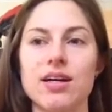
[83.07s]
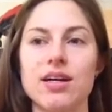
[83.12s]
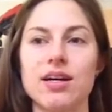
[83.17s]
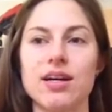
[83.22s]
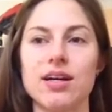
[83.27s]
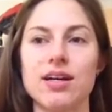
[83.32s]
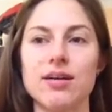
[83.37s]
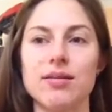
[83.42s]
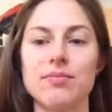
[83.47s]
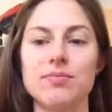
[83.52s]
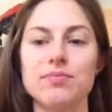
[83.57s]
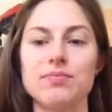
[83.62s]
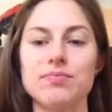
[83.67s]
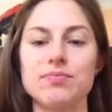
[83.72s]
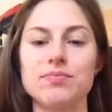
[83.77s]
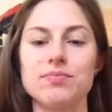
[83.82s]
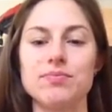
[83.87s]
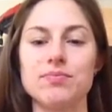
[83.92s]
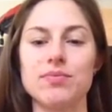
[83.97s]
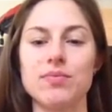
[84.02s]
and
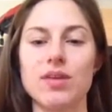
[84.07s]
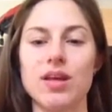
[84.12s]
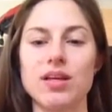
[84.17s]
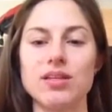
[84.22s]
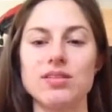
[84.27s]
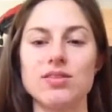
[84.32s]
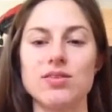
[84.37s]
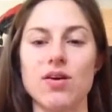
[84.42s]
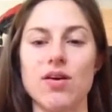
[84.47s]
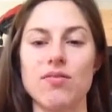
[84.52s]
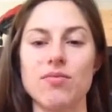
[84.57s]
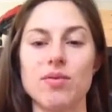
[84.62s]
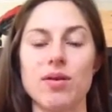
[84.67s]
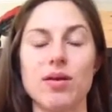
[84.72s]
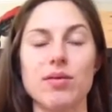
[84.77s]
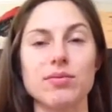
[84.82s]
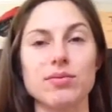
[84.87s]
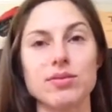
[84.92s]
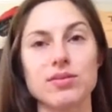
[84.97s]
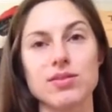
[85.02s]
so I've been
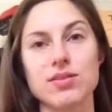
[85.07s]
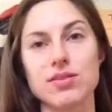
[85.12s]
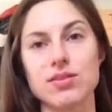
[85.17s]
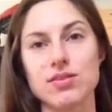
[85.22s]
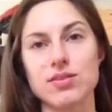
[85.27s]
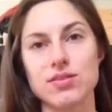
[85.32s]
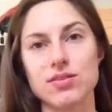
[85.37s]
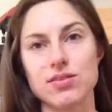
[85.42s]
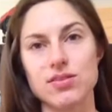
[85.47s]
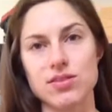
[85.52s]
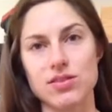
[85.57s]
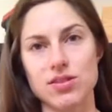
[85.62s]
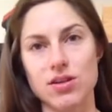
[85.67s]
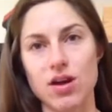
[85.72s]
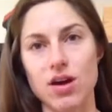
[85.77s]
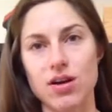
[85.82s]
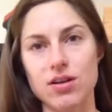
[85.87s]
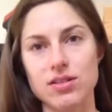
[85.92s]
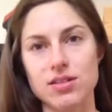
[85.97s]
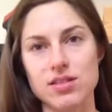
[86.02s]
able to
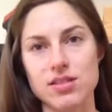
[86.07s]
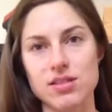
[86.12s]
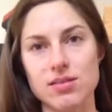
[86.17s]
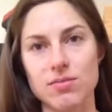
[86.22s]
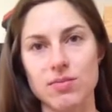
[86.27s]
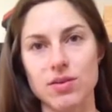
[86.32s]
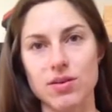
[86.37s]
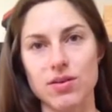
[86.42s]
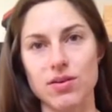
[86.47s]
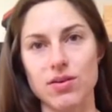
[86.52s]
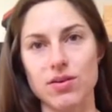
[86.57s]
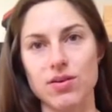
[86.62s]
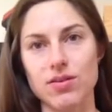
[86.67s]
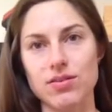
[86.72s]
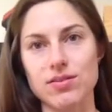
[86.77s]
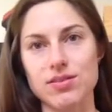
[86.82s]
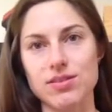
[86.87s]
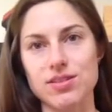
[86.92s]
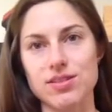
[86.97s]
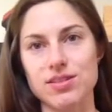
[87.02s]
talk to some of the
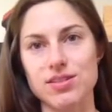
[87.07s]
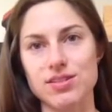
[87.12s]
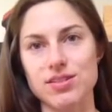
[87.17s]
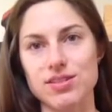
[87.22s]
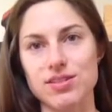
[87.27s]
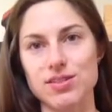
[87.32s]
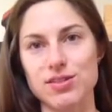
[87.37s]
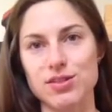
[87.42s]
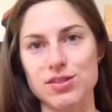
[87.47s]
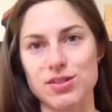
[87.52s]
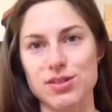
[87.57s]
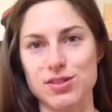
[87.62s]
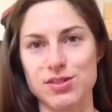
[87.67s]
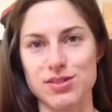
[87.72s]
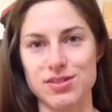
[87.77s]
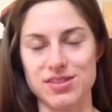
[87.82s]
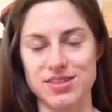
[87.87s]
girls and just,